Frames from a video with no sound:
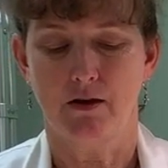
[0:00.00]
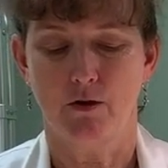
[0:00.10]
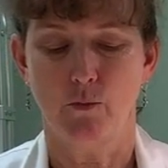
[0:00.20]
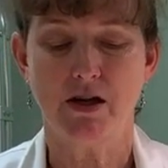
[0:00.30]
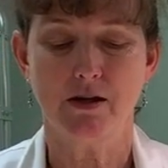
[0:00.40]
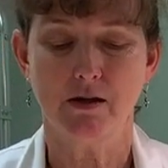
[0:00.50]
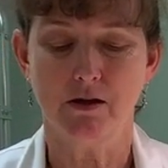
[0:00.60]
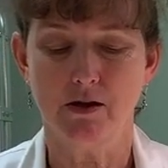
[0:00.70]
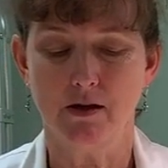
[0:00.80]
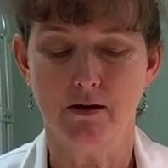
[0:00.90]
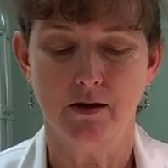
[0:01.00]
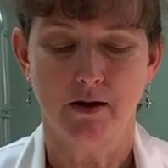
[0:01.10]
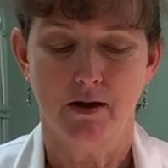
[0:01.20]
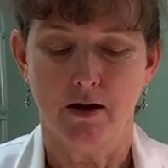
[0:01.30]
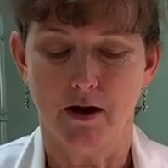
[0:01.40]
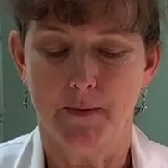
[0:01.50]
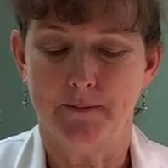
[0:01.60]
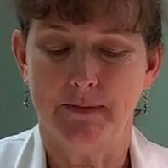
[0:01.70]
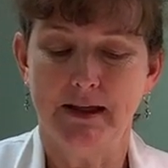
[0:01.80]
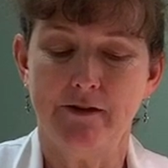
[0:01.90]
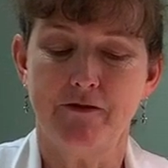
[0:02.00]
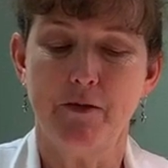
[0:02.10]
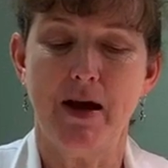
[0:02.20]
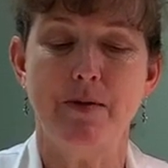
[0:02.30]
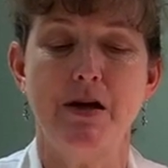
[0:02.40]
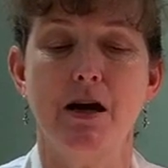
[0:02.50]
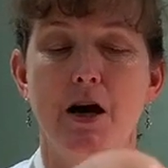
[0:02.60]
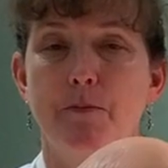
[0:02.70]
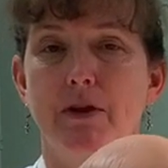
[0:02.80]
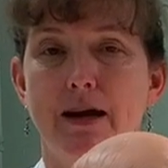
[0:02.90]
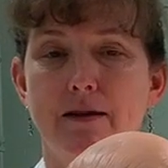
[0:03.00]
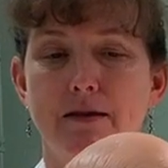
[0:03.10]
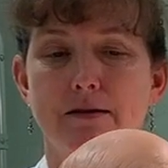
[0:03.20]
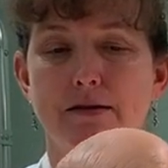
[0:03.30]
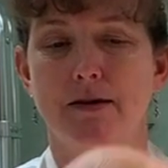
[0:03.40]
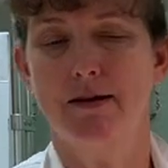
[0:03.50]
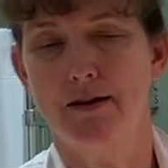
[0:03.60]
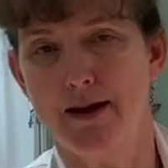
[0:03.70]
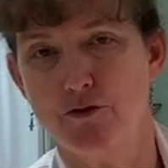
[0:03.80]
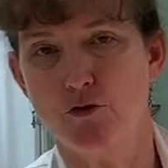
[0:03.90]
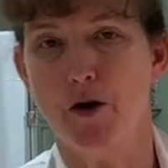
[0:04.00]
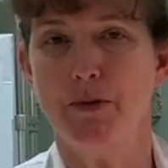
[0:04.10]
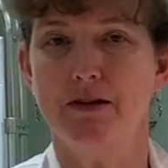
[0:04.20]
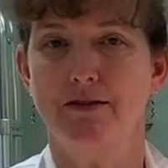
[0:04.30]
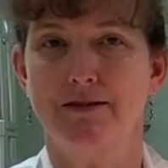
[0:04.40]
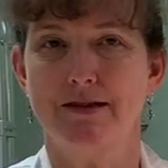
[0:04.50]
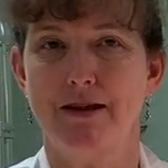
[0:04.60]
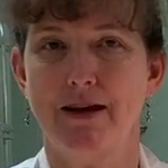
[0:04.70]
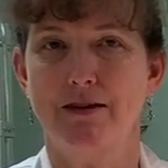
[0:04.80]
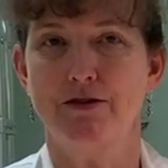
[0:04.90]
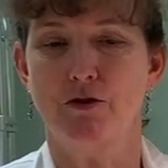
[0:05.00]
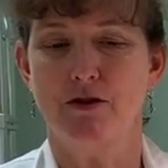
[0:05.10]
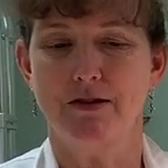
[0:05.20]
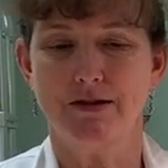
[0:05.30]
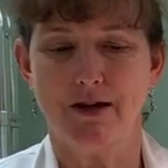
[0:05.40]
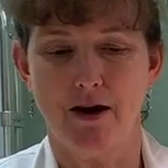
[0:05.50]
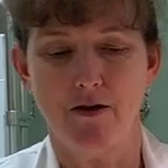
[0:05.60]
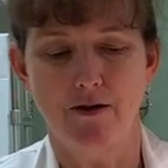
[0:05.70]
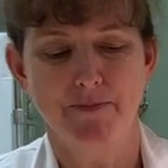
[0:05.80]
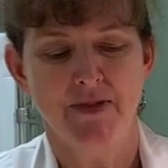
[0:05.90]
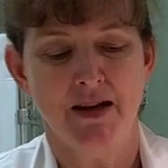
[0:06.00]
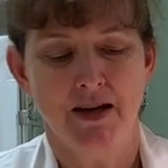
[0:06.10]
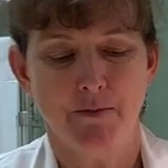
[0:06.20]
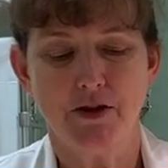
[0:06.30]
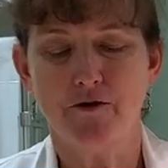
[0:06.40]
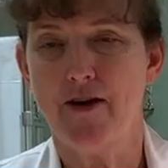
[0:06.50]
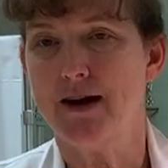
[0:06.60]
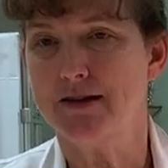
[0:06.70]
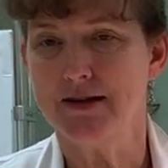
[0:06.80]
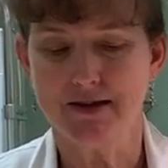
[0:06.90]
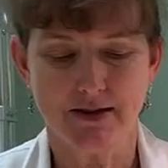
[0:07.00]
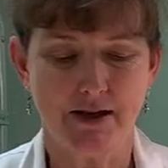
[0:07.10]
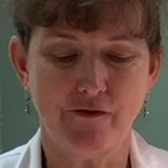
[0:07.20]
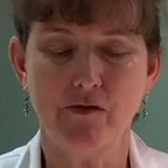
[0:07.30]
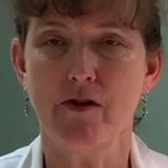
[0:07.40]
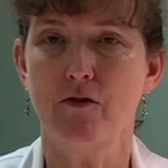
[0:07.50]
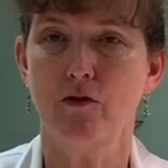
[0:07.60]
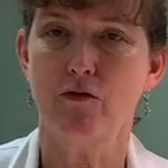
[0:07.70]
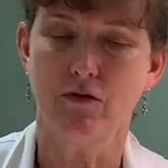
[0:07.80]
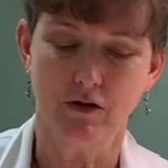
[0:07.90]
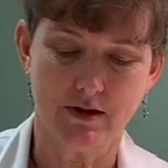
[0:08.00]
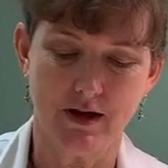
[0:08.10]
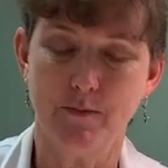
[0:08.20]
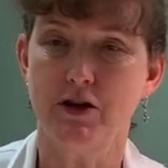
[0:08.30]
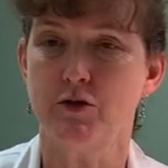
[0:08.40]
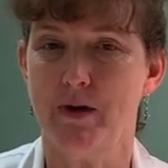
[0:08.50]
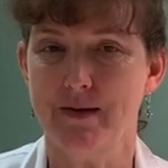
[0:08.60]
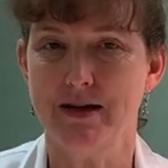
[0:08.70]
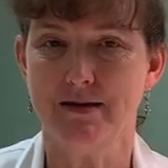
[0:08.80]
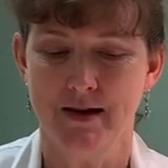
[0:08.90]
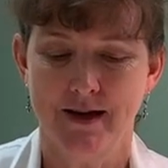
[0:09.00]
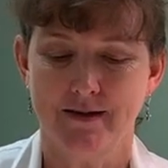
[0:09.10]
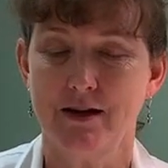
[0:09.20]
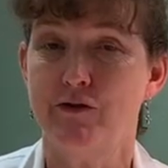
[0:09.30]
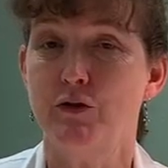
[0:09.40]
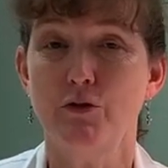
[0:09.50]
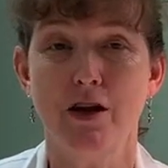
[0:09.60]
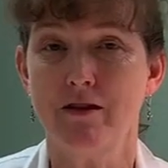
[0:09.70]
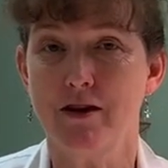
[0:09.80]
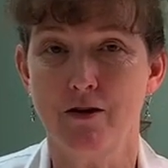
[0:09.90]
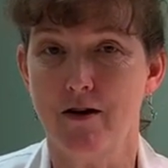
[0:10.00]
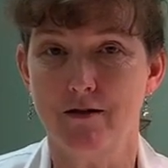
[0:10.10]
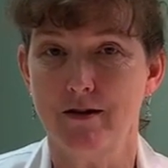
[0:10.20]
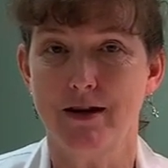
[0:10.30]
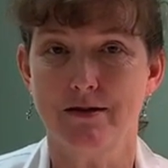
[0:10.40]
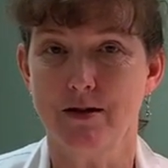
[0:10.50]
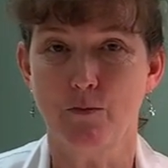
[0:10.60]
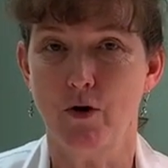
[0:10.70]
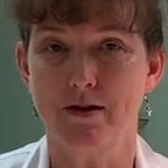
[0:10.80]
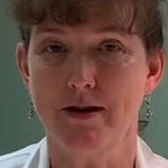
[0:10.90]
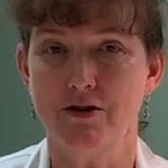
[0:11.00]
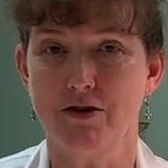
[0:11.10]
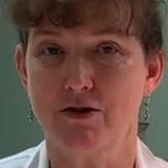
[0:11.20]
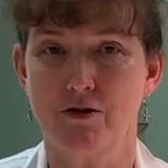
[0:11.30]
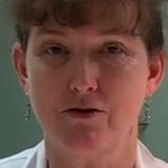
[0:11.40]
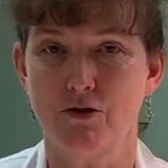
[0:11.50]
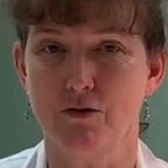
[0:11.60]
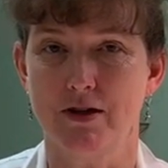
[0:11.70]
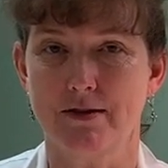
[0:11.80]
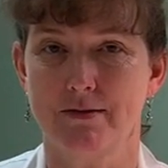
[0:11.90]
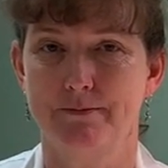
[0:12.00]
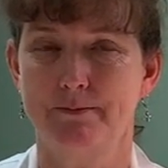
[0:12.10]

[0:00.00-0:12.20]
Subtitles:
We could lift the baby up like this and drop it slightly so that it's scared. But the fact is, if you've ever looked at a bunch of babies, that if you do nothing at all, at some point they just do this.